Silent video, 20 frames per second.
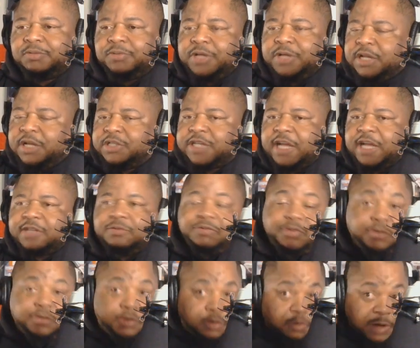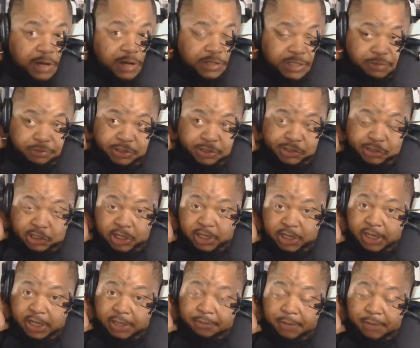Rakia Jackson was on the ground. She was just
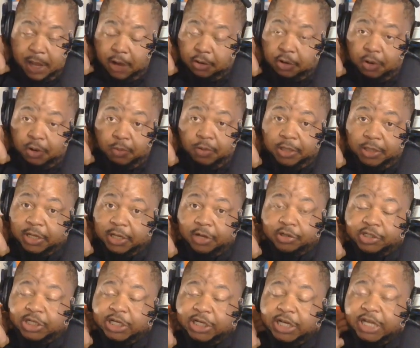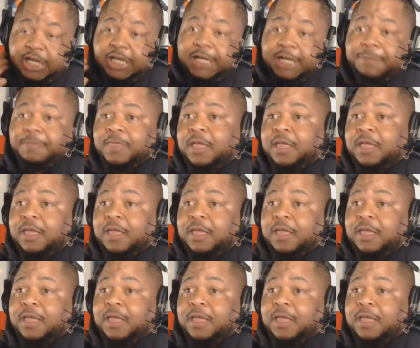looking. I don't know what the hell she did.